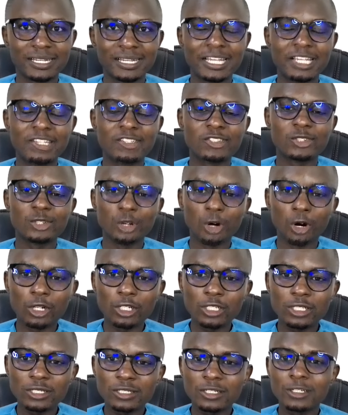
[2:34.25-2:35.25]
is
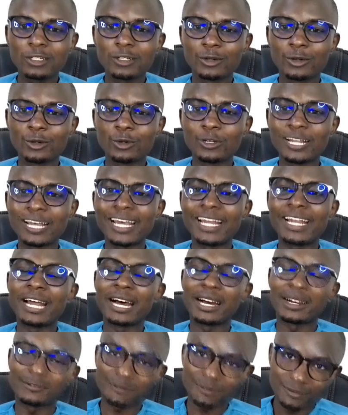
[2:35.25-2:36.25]
not good
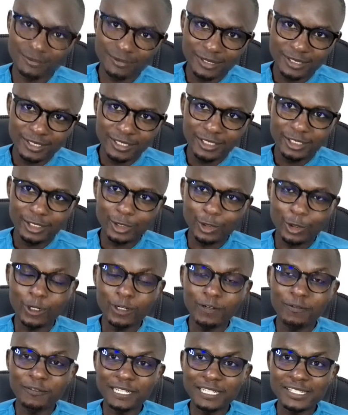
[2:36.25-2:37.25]
enough to
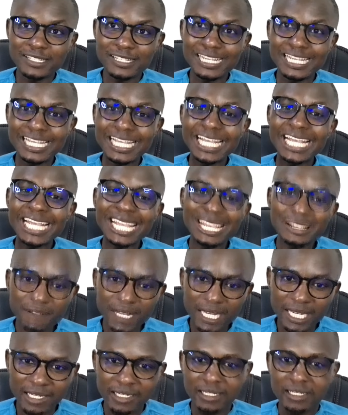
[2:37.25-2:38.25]
convince
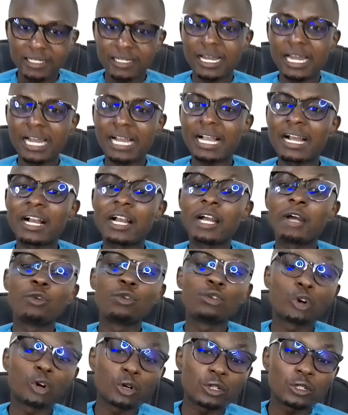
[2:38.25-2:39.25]
even a
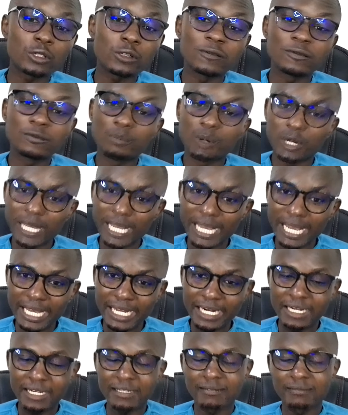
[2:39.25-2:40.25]
kangaroo court of Moi
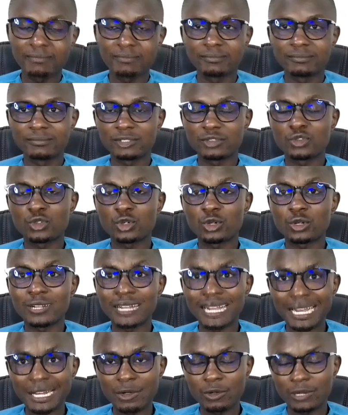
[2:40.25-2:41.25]
era stroke
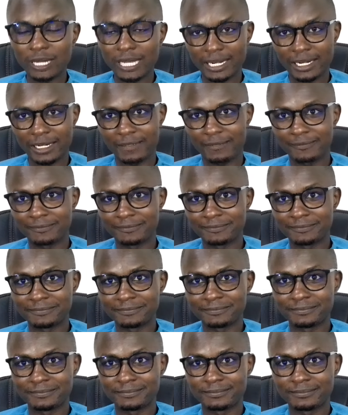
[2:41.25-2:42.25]
Kanu era.
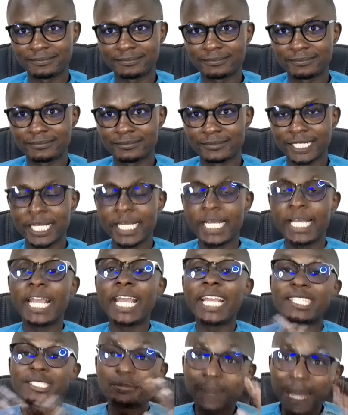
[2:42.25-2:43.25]

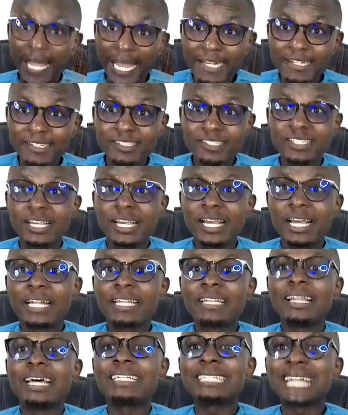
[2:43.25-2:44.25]
It means
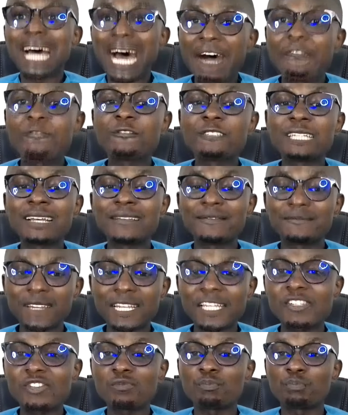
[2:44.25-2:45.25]
that after
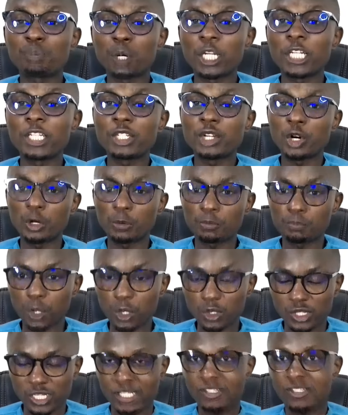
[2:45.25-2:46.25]
this political
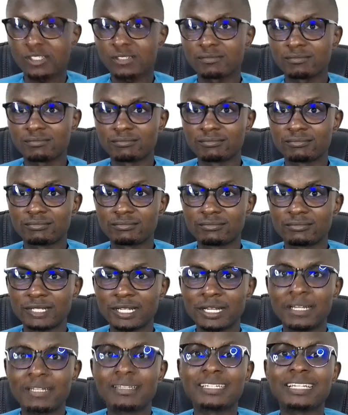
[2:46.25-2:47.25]
process,
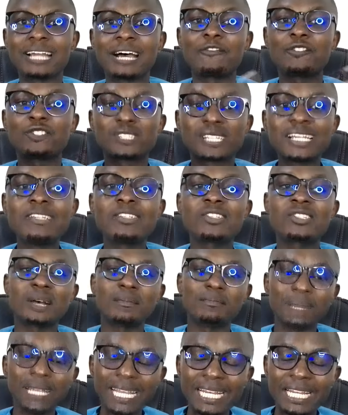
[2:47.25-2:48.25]
that I've seen
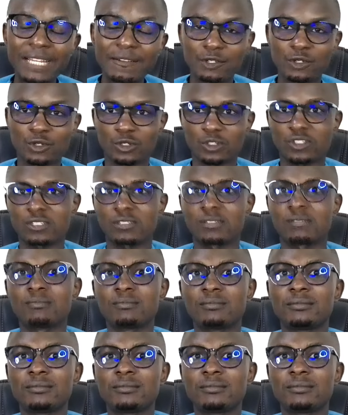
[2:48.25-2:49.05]
some individuals